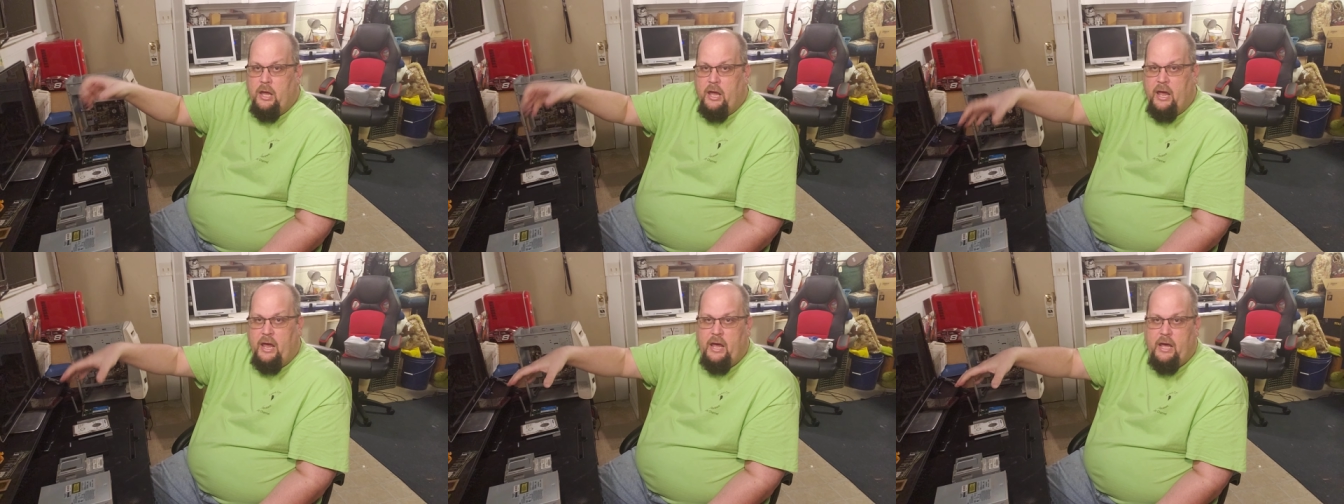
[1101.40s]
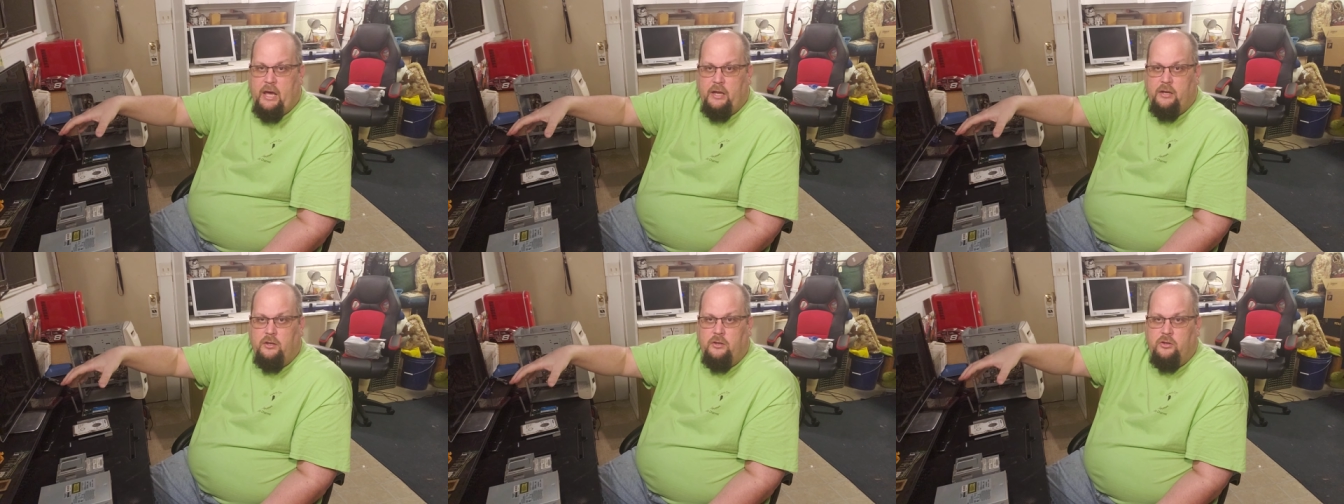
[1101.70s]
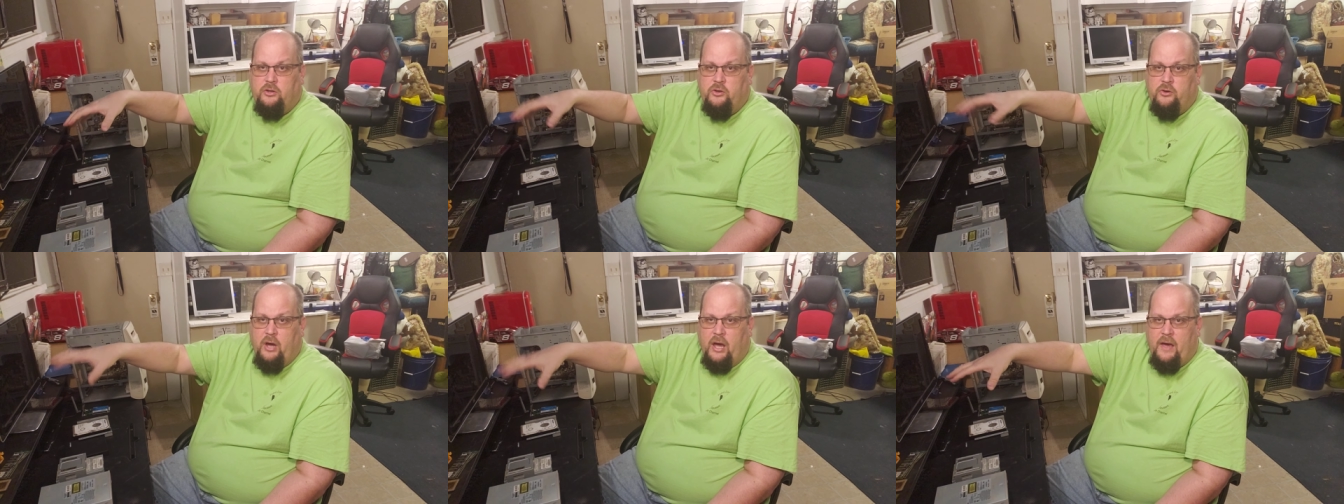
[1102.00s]
and
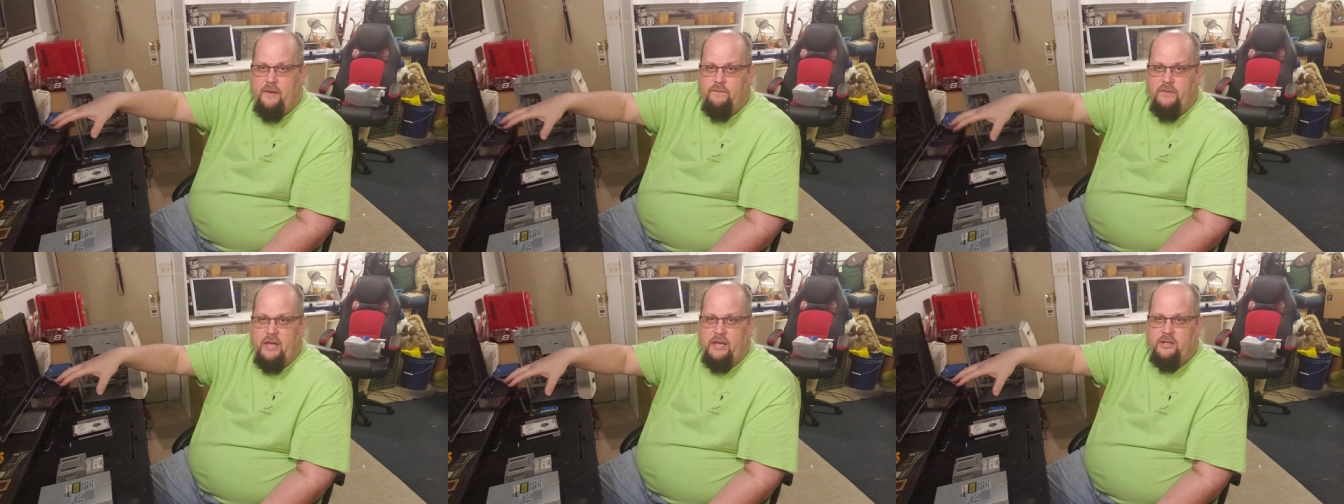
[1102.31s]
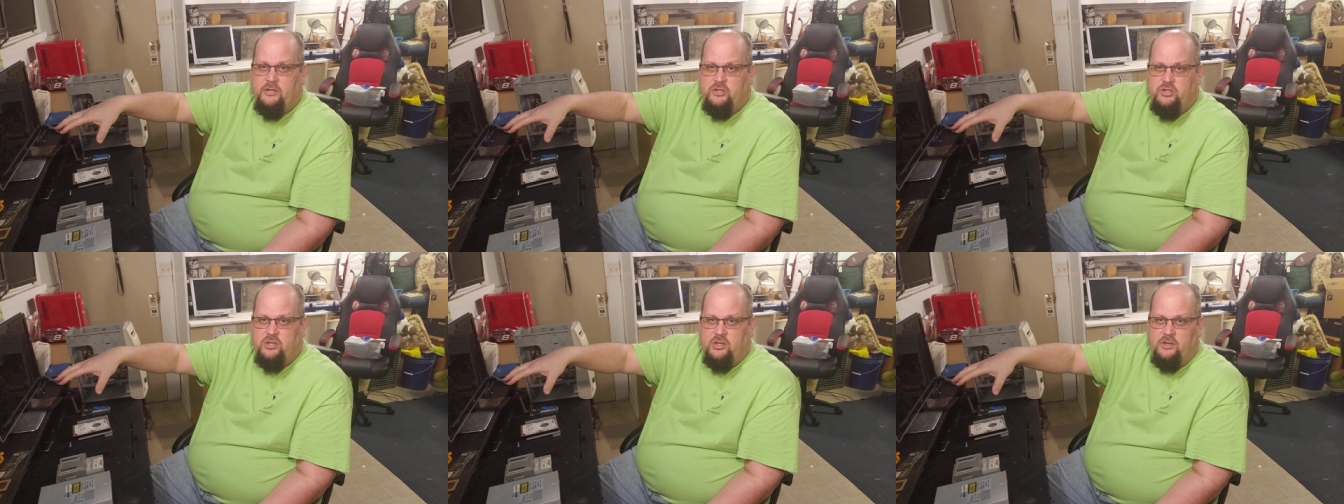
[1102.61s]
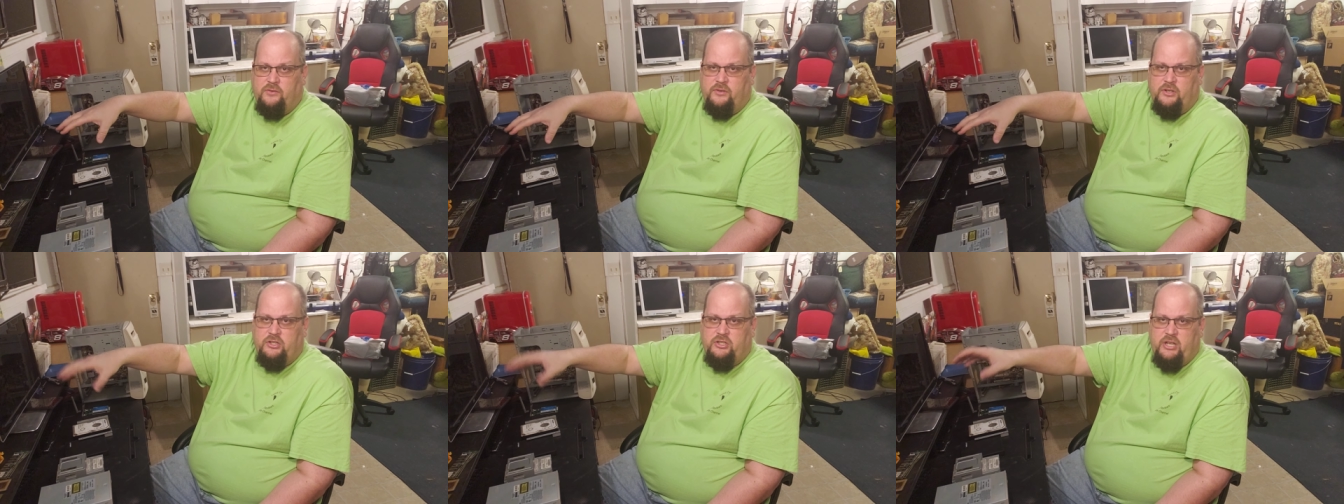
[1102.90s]
you have that
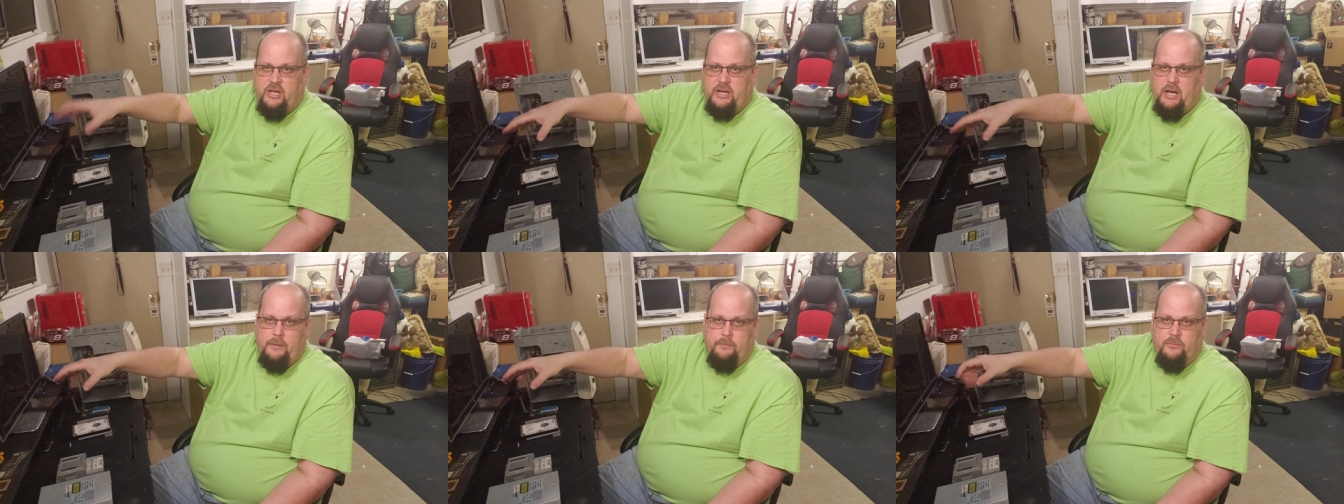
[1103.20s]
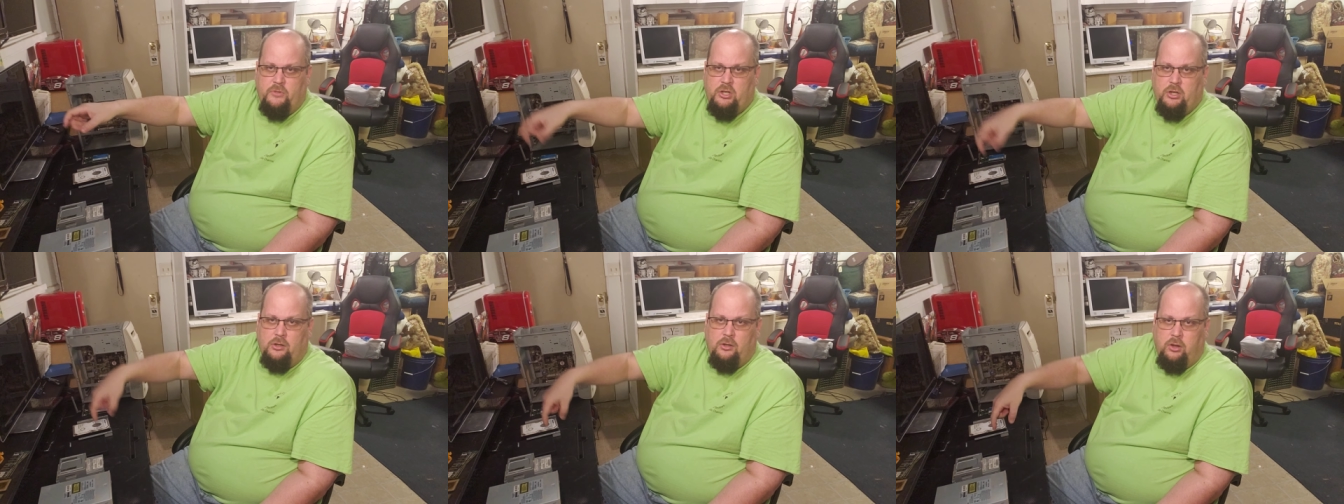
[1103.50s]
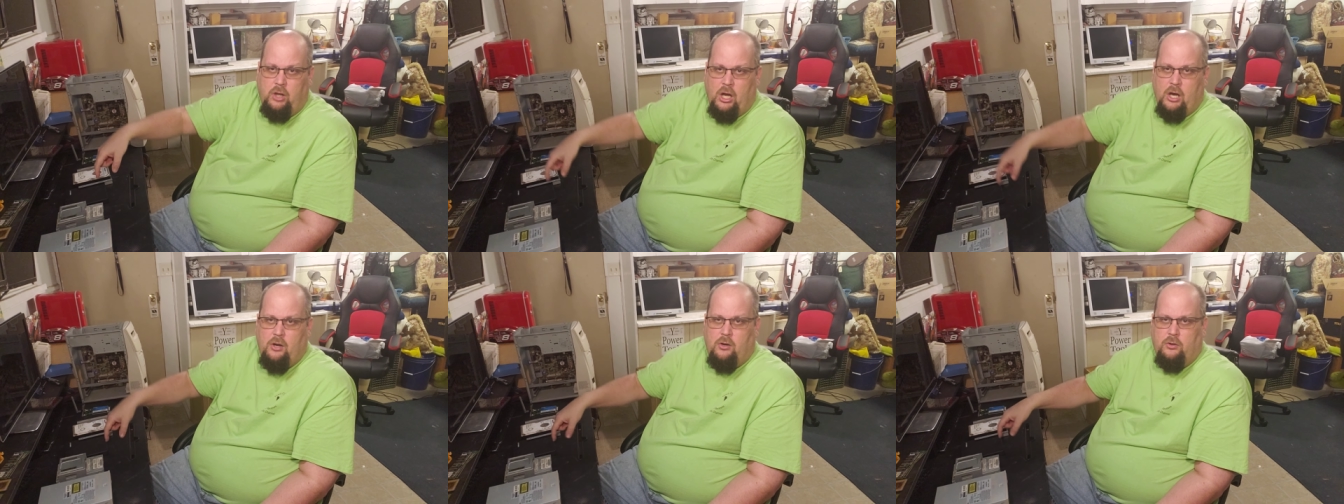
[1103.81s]
server set up to
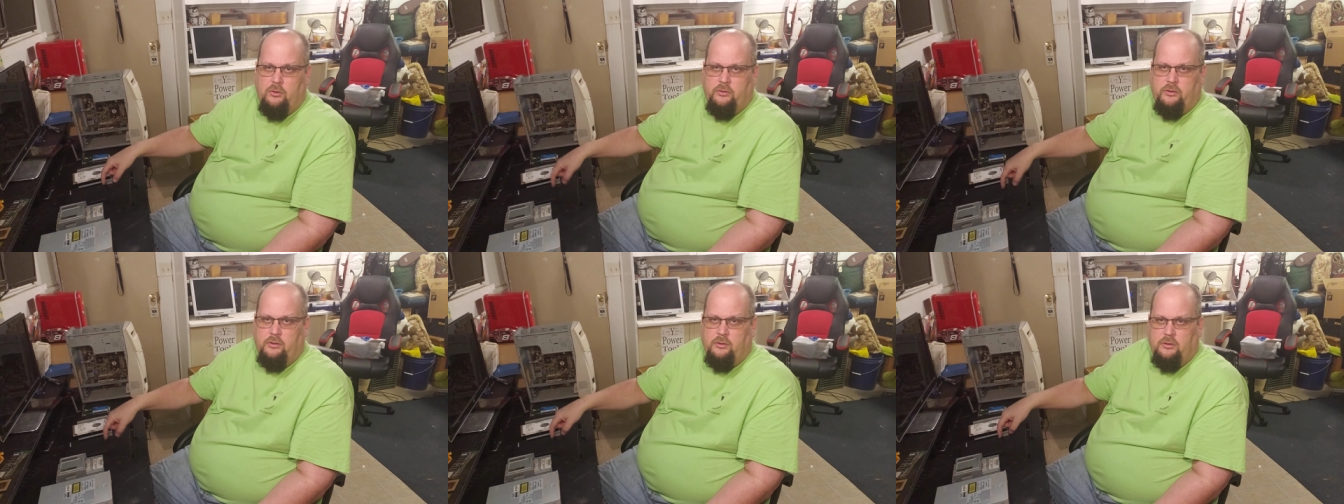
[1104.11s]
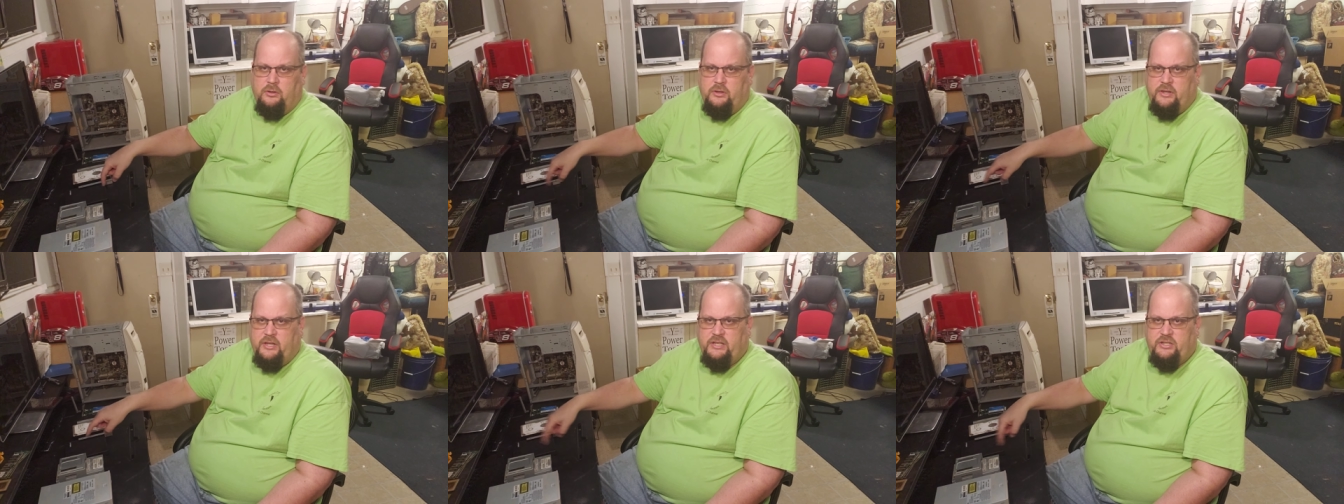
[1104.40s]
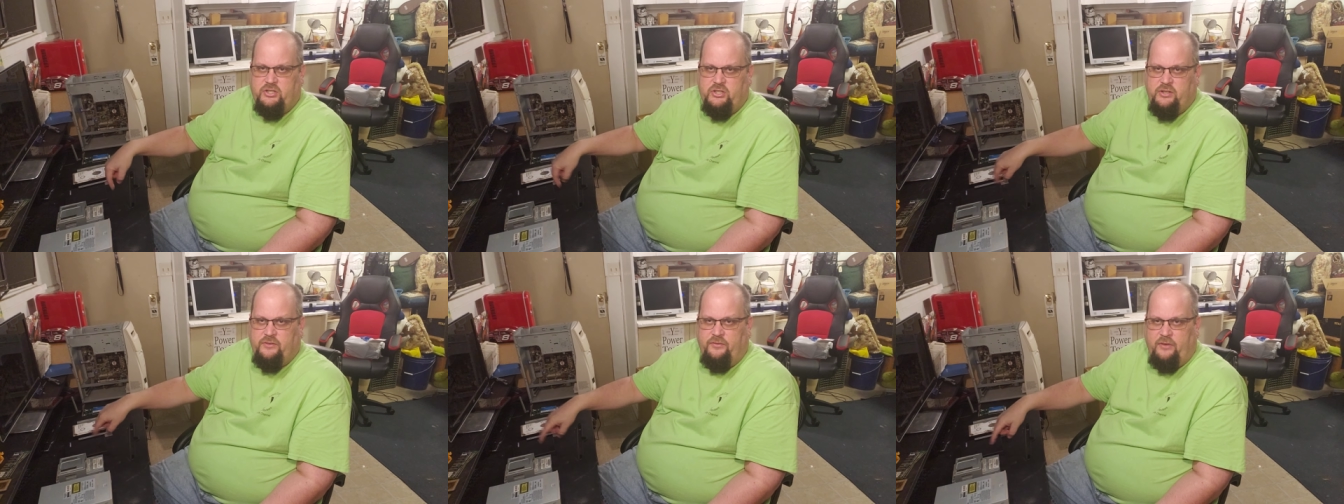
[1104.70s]
clone
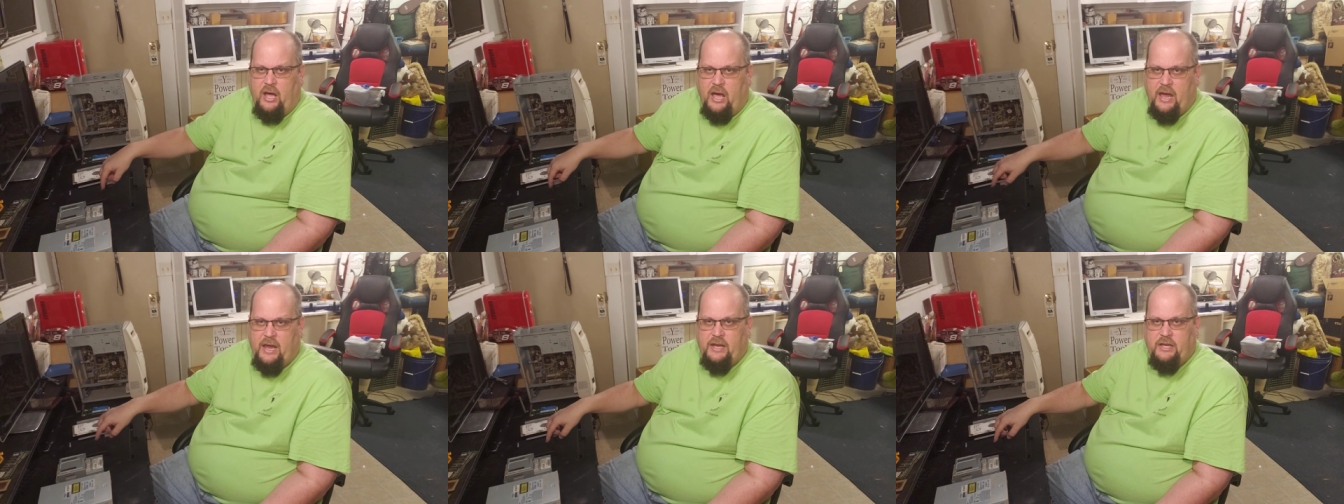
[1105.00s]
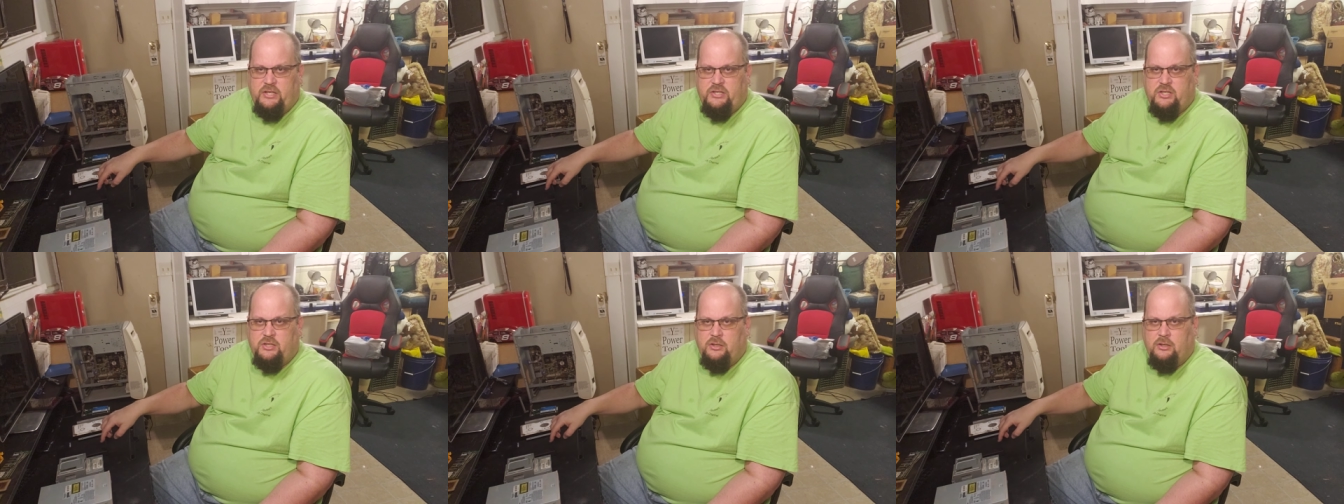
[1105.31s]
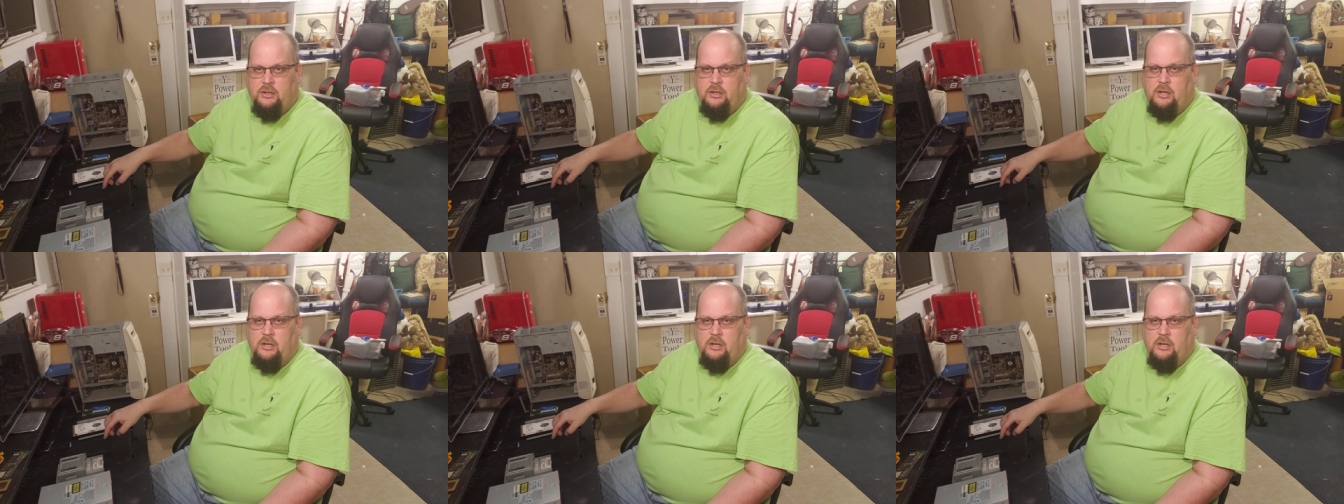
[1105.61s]
this device